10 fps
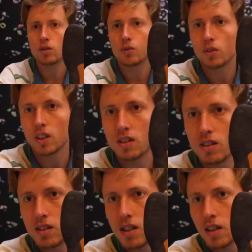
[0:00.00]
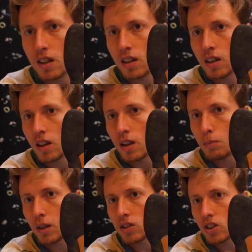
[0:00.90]
know if you can see that,
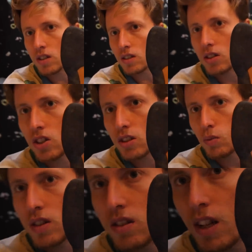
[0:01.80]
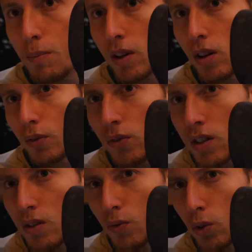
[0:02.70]
but just, just with slipping off
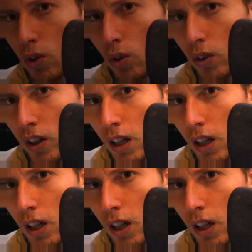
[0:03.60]
this foothold a